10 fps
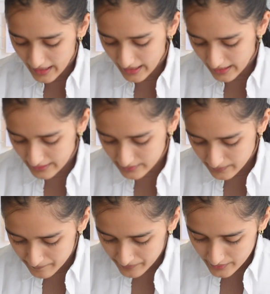
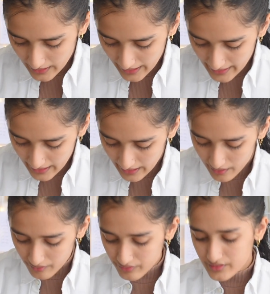And I
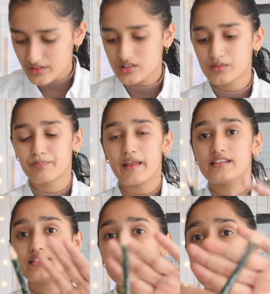have this
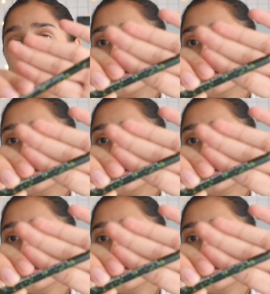pencil,